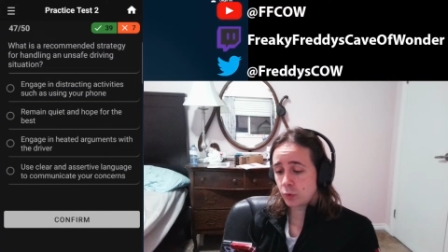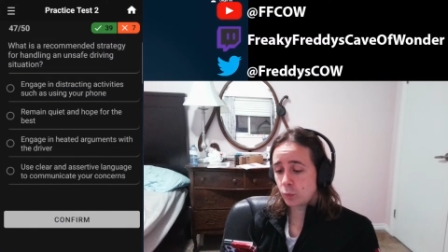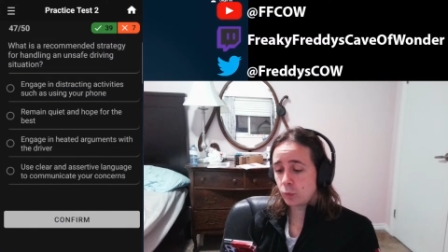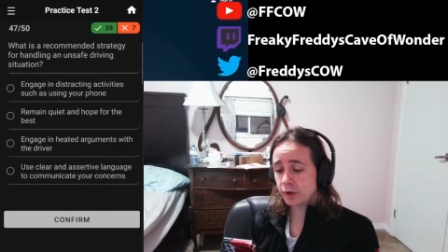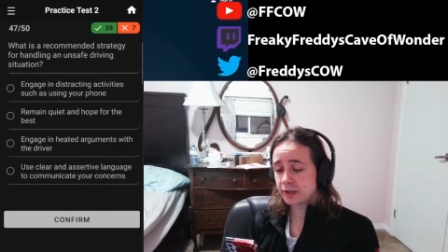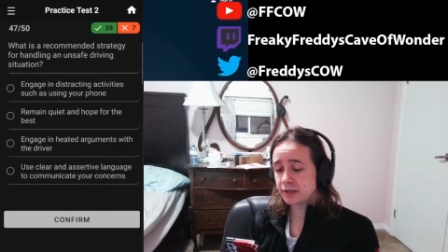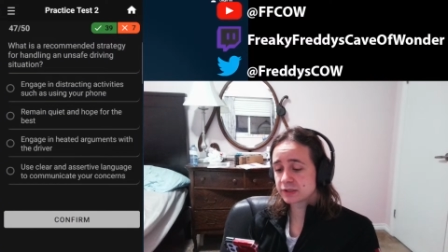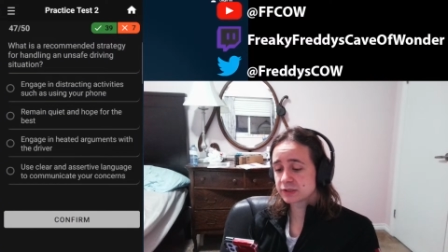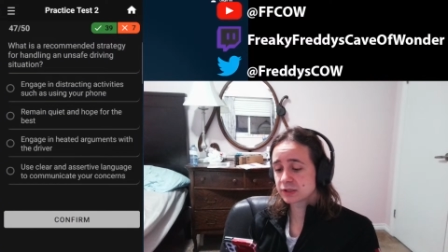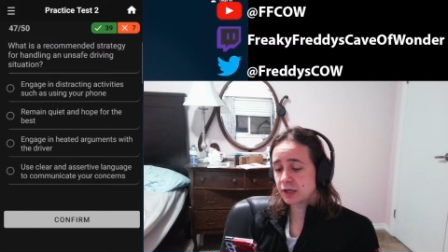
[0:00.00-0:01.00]
What
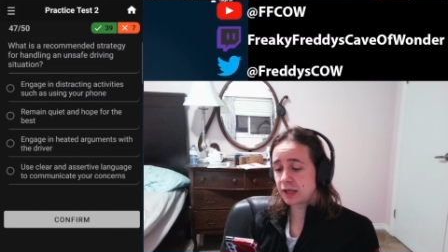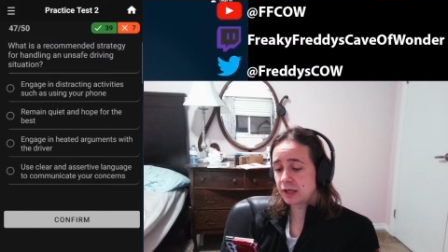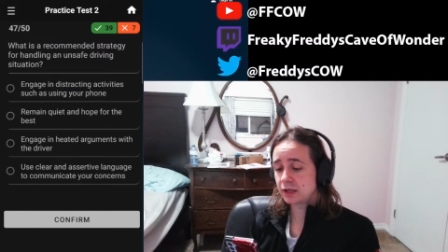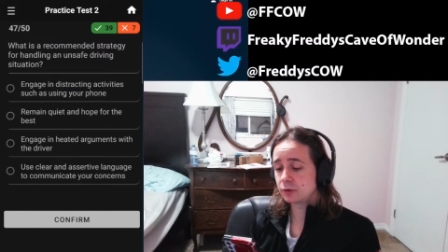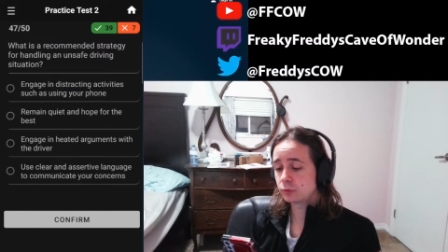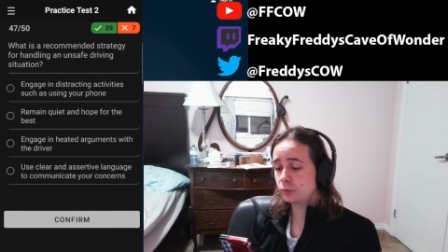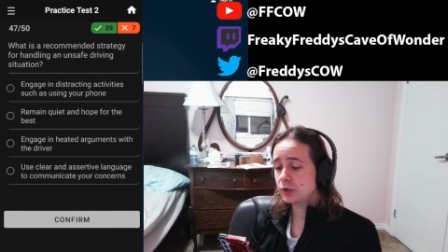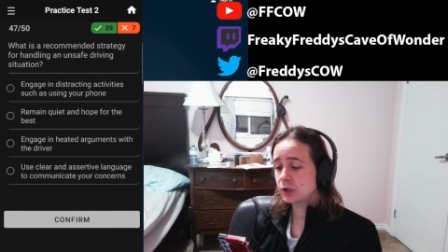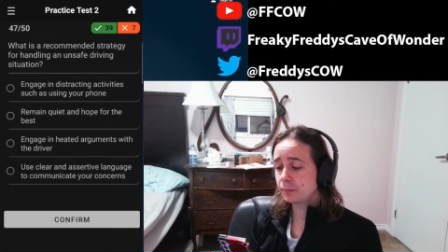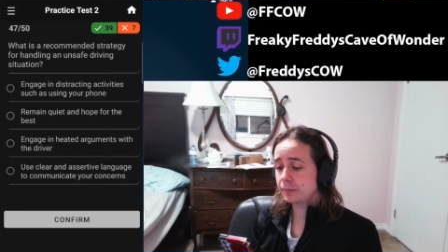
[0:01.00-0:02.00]
is a
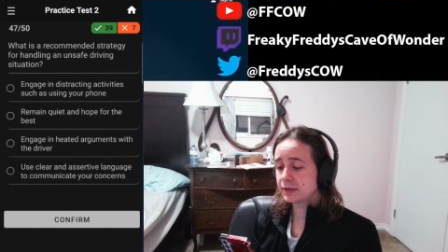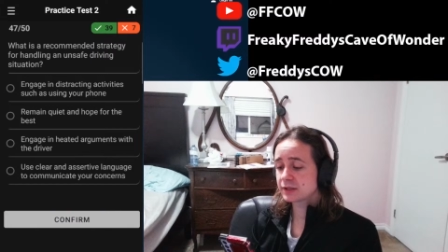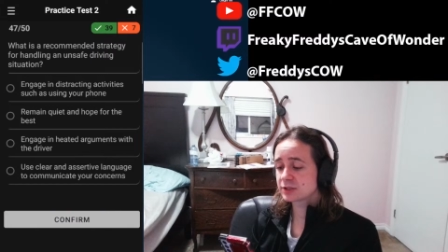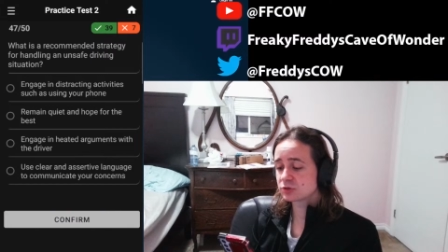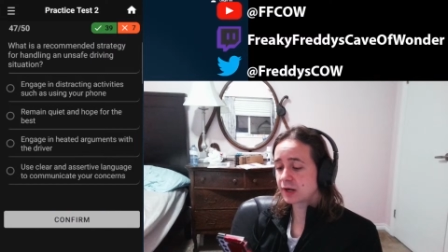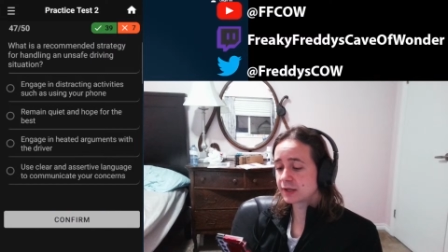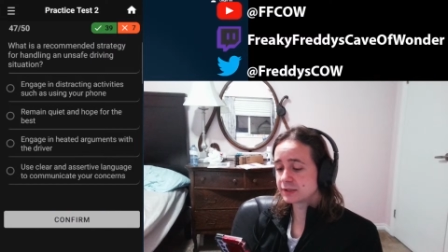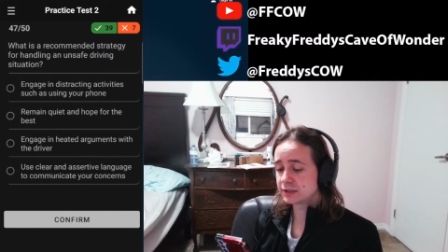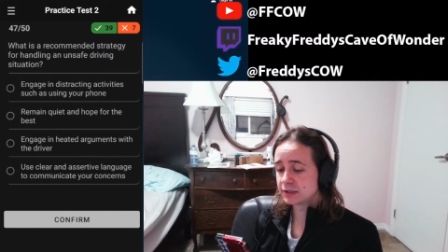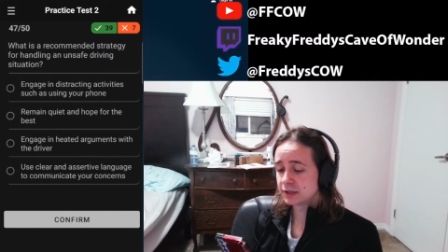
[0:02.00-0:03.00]
recommended
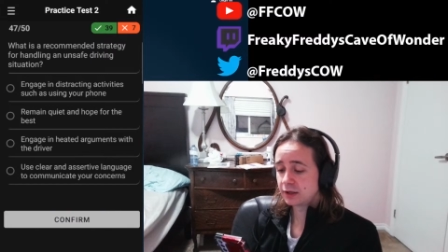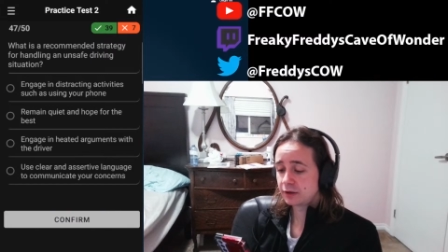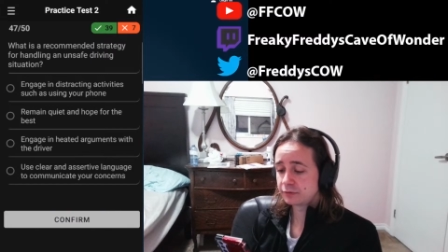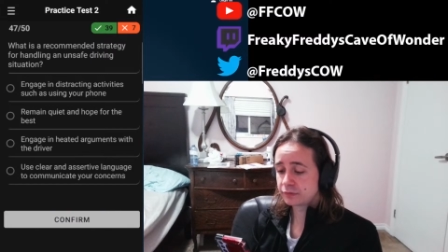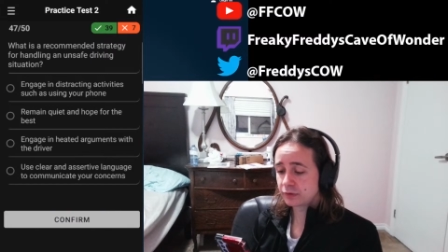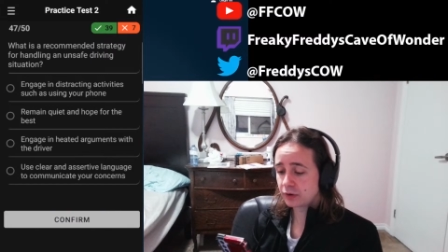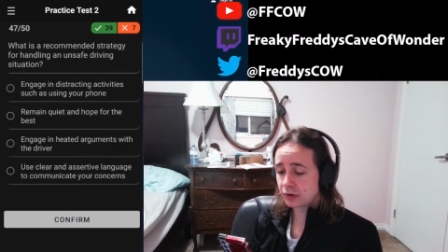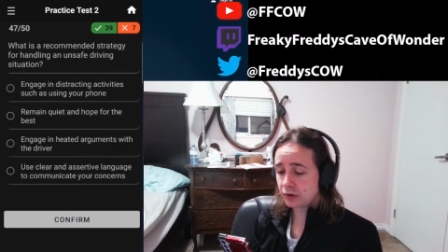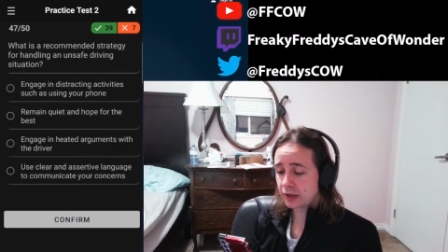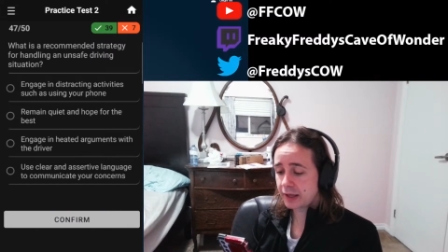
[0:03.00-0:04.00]
strategy
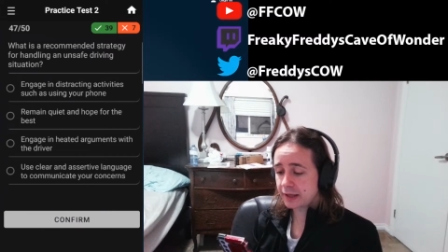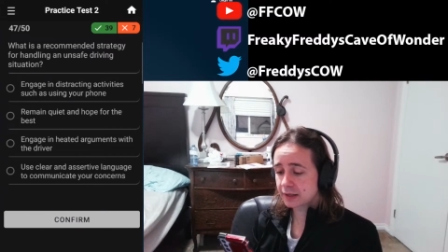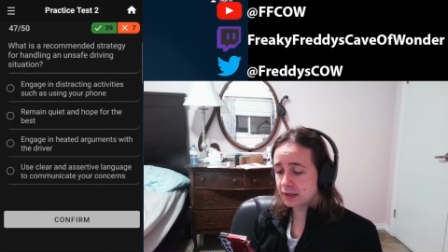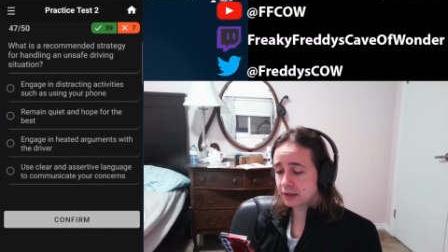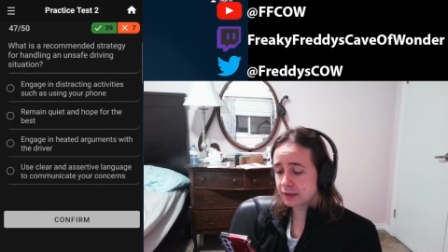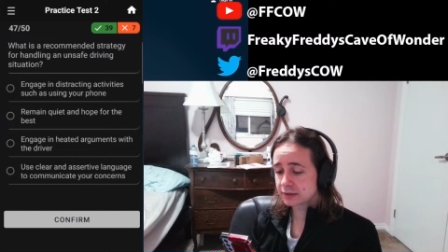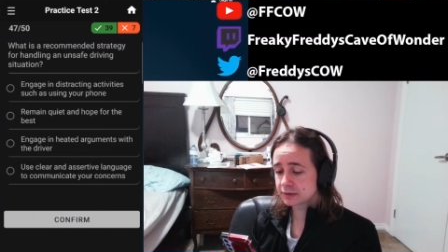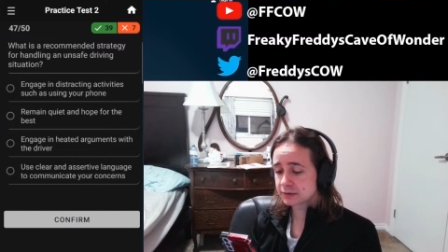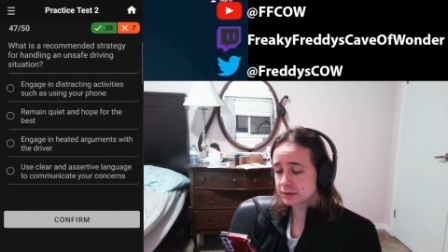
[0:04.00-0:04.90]
for handling